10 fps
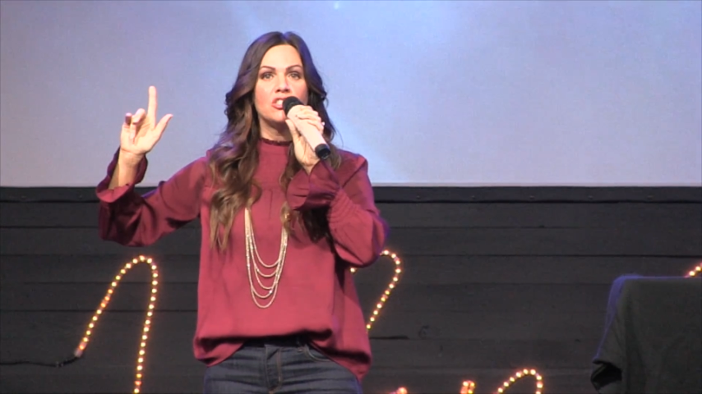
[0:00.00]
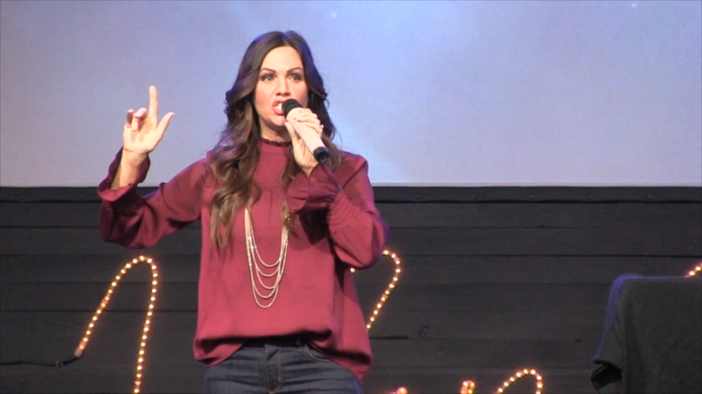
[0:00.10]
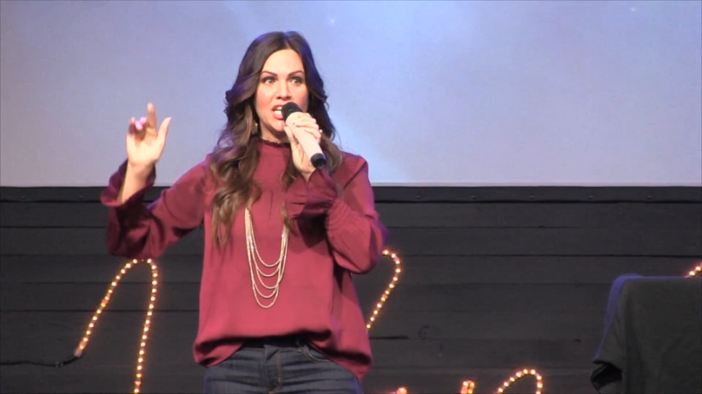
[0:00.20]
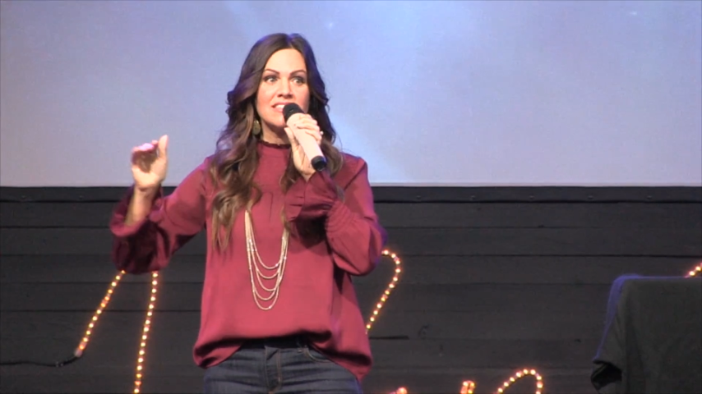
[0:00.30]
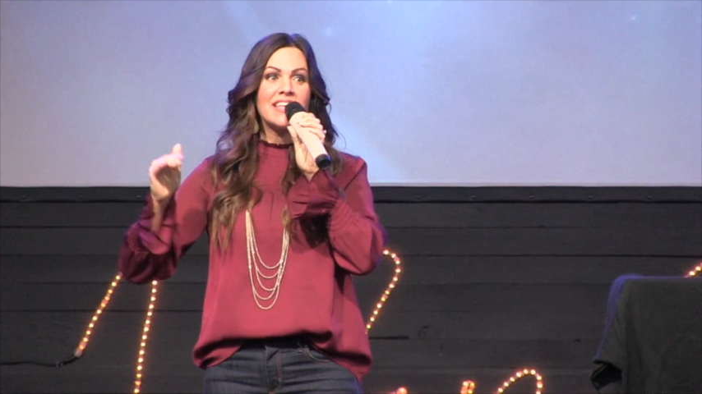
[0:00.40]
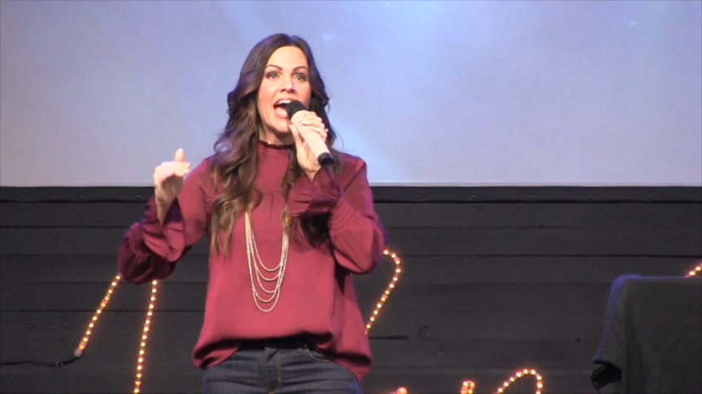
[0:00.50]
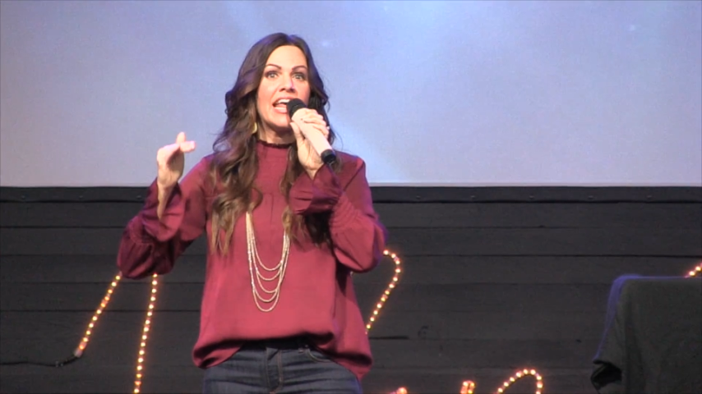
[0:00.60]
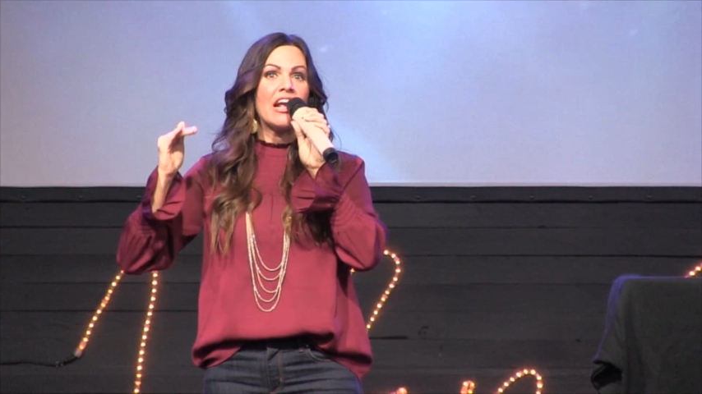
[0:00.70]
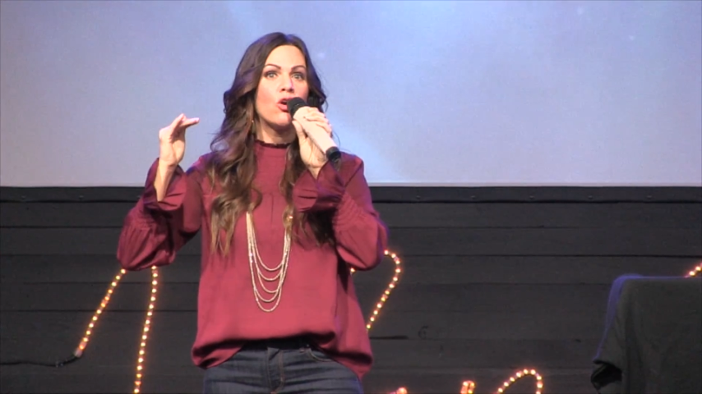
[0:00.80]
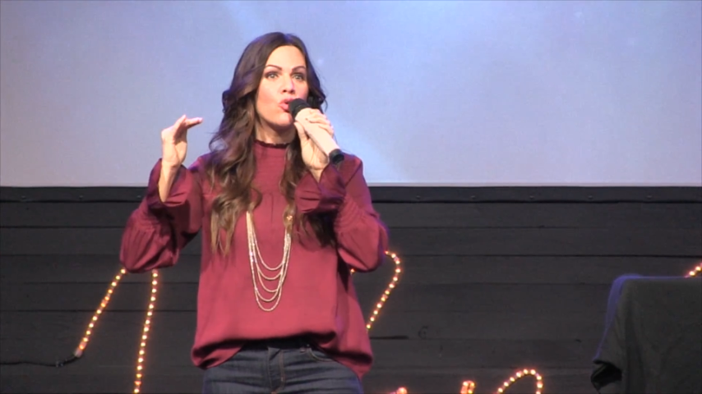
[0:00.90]
she has got
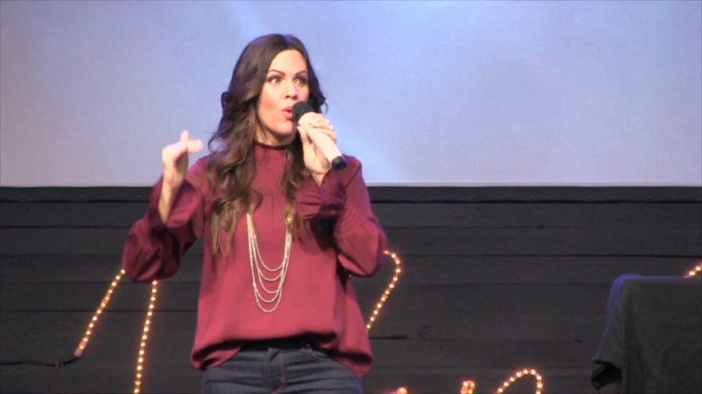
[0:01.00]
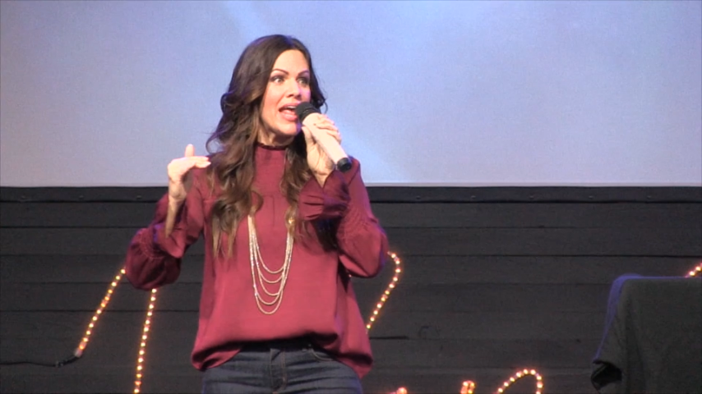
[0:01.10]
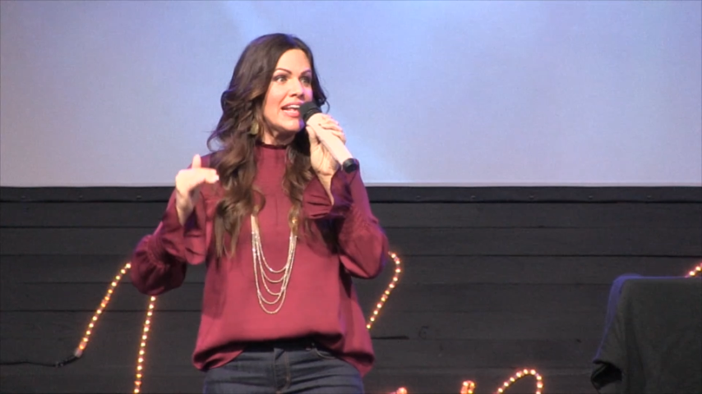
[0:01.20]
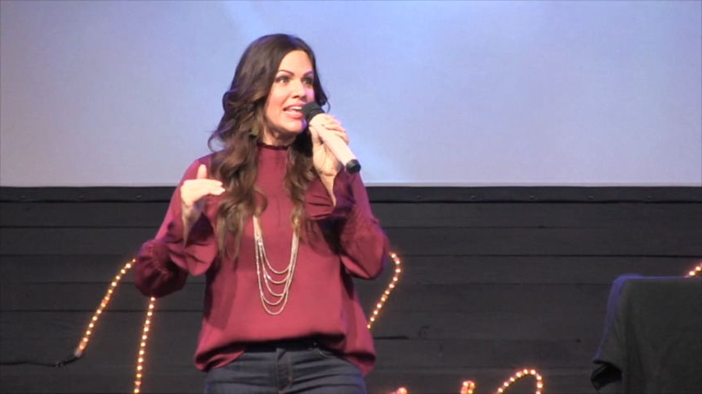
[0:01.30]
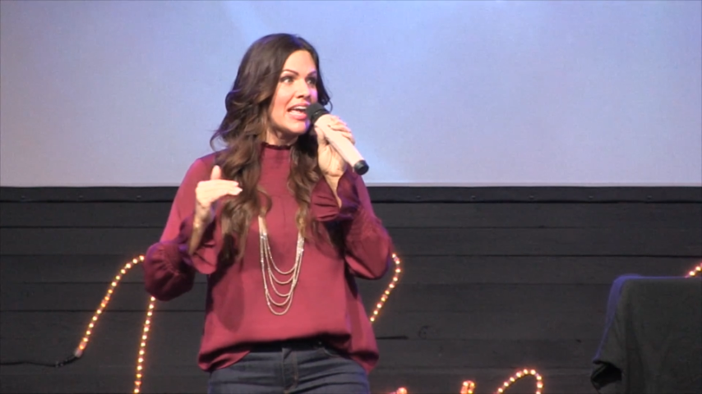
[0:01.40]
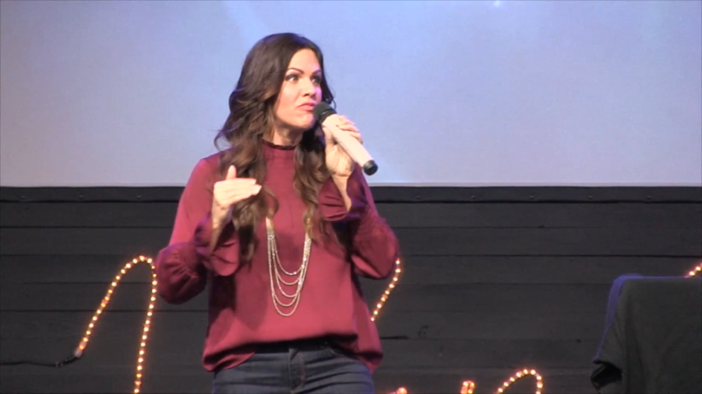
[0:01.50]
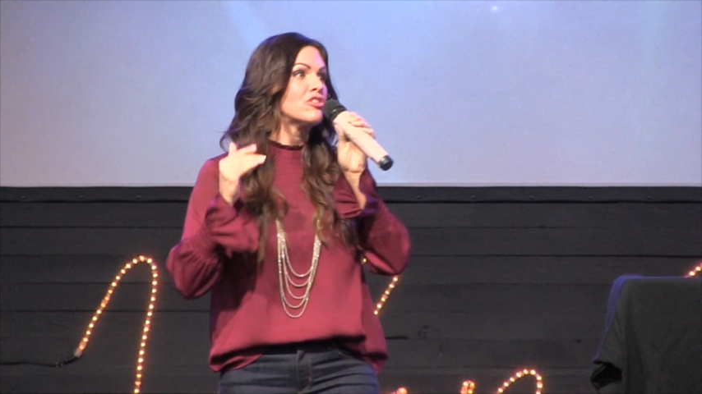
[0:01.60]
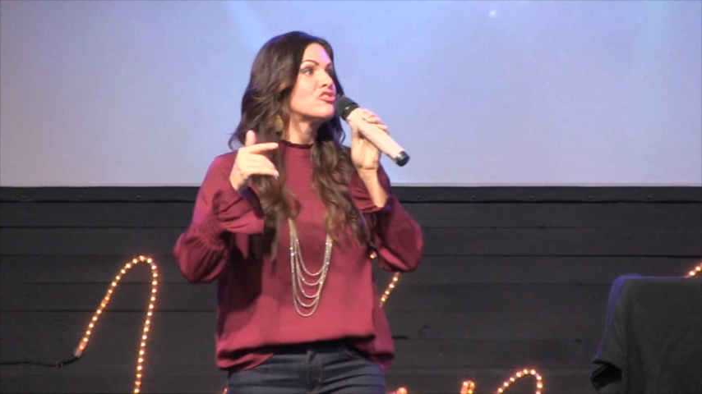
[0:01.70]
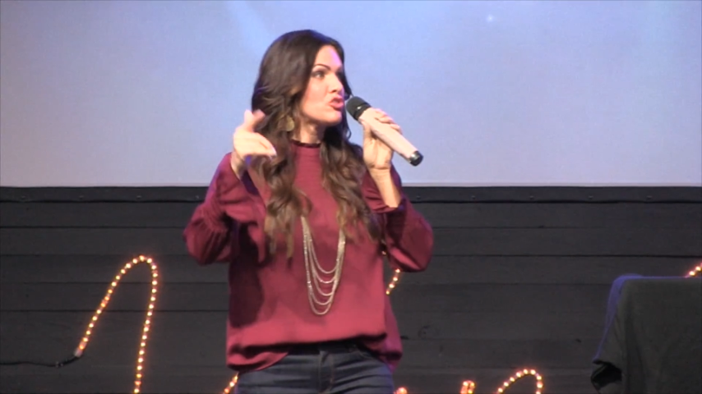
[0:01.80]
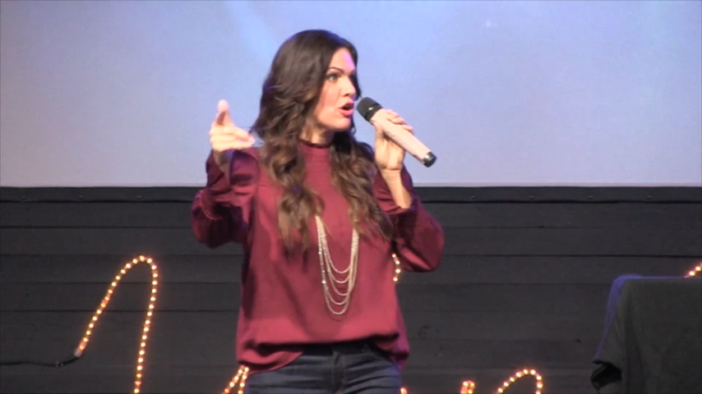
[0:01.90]
a great gift
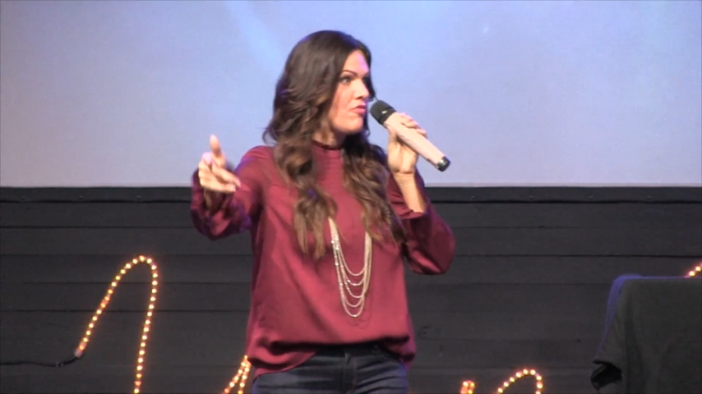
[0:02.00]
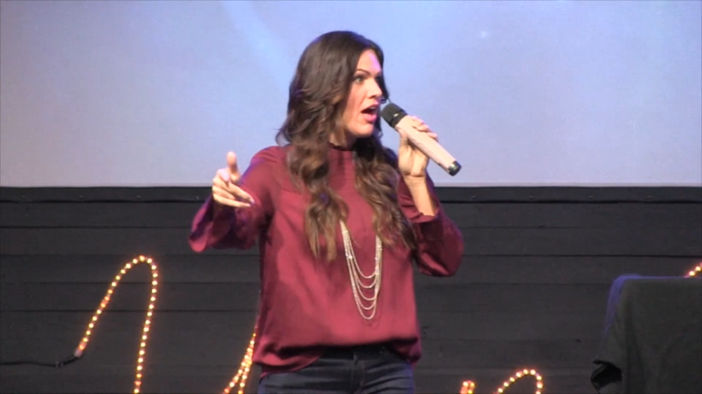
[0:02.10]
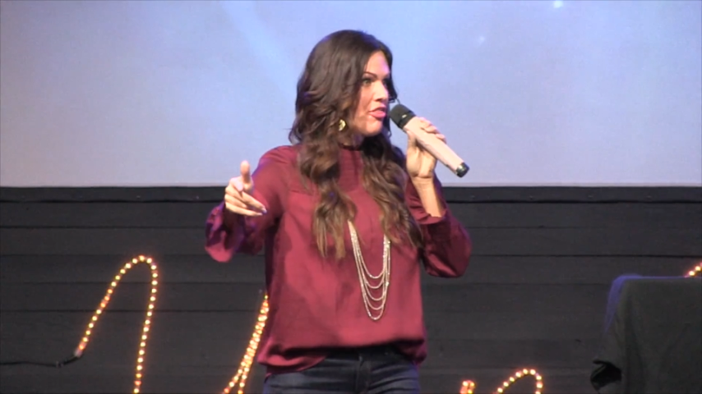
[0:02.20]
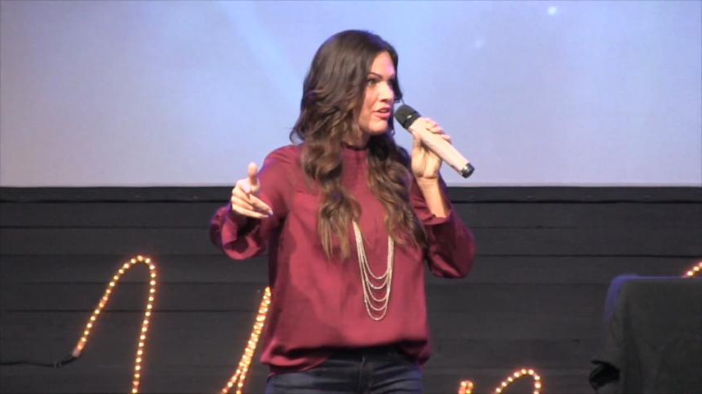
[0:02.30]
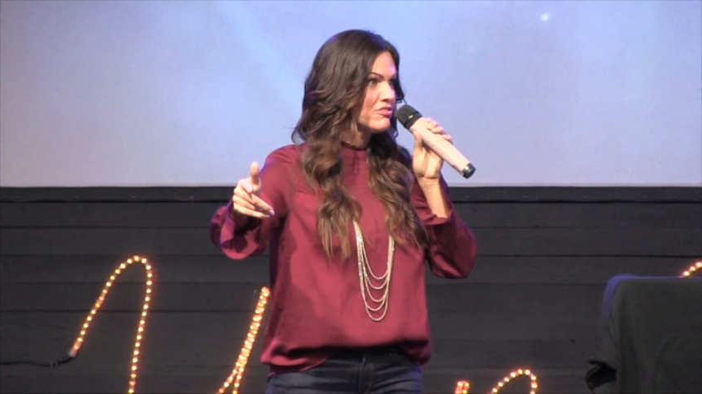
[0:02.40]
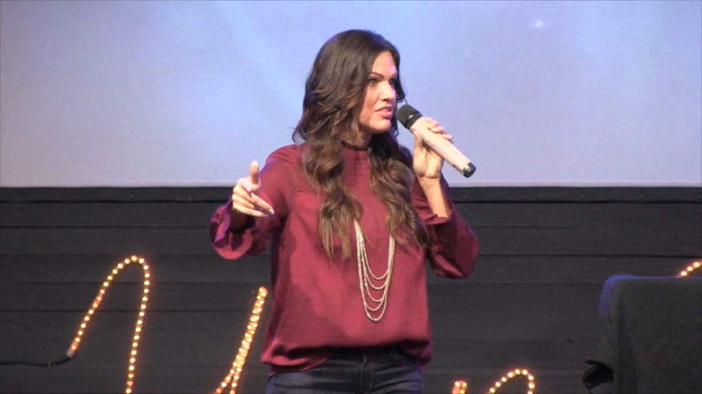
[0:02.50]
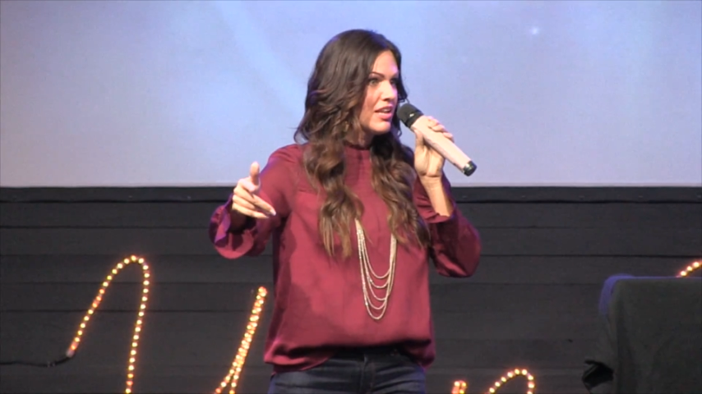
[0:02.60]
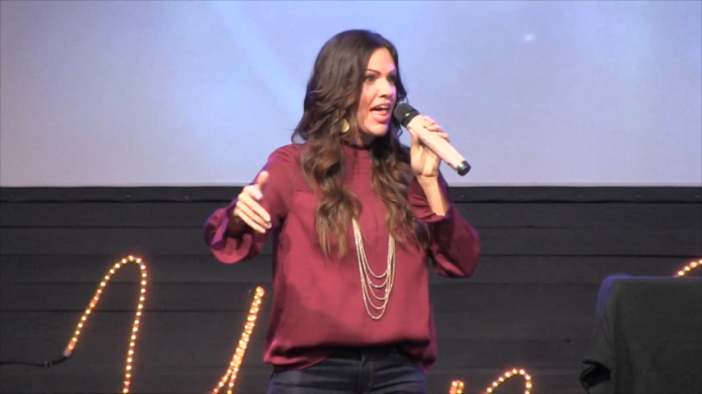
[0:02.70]
to serve others.